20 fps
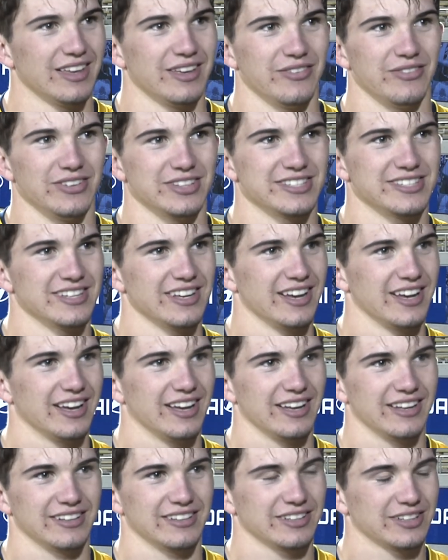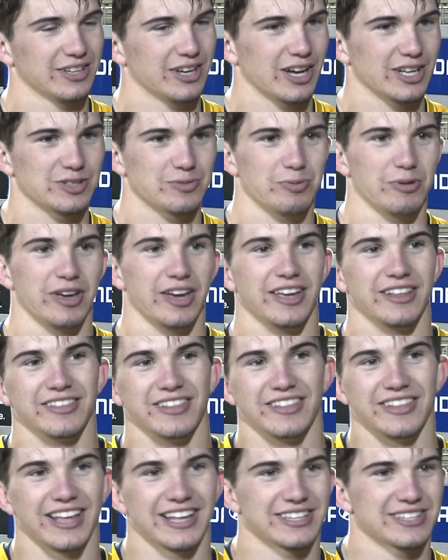It's God's plan,
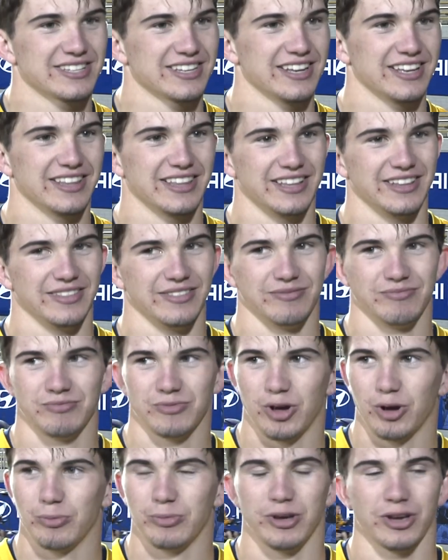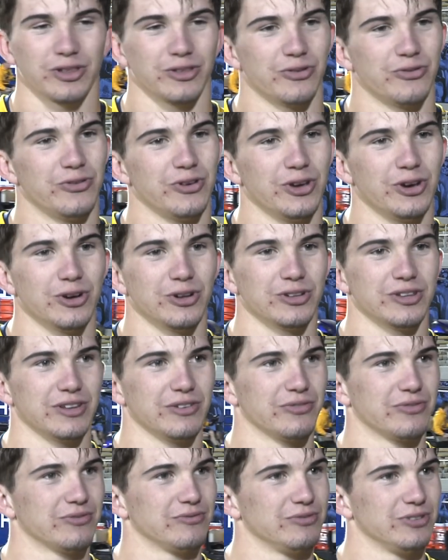then that's then I'll be on the field.
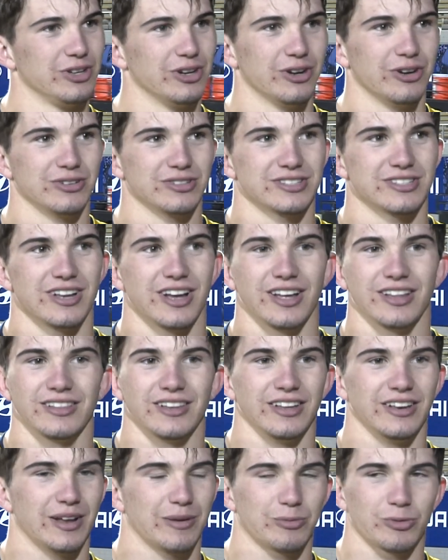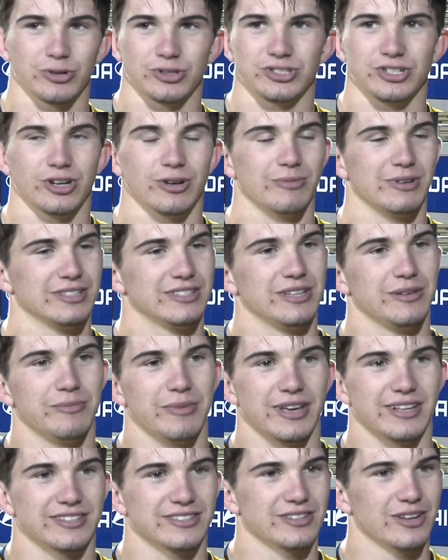If you know, it's not, then I'm going to cheer on my
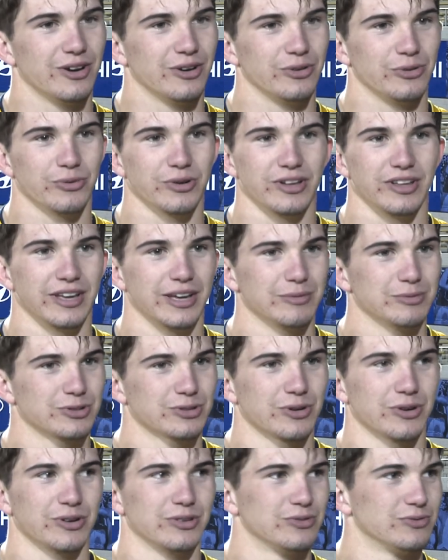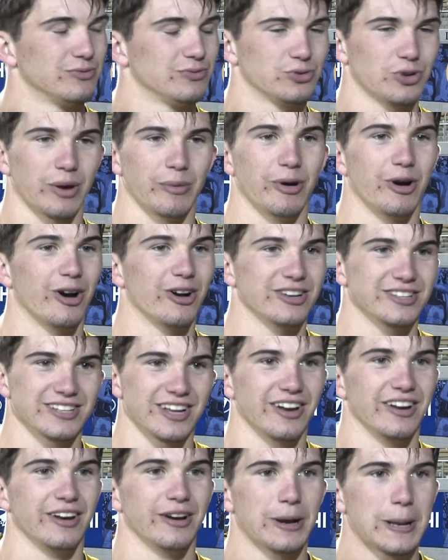teammates. So really, I'm just going to try my hardest out here.